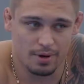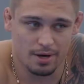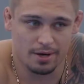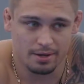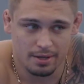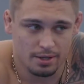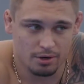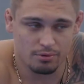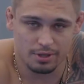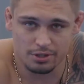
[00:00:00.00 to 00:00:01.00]
uh,
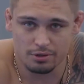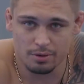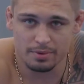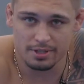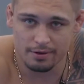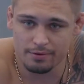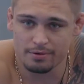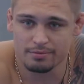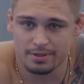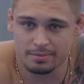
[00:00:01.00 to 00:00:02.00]
you know, gets you a little bit tougher,
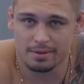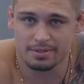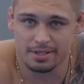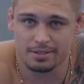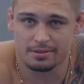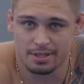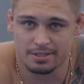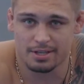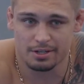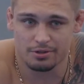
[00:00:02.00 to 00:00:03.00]
and sometimes that's
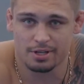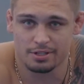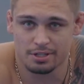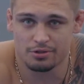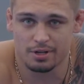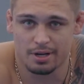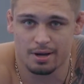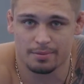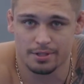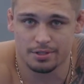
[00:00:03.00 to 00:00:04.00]
that's the extra edge that you need in
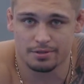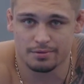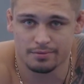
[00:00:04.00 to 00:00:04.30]
competition.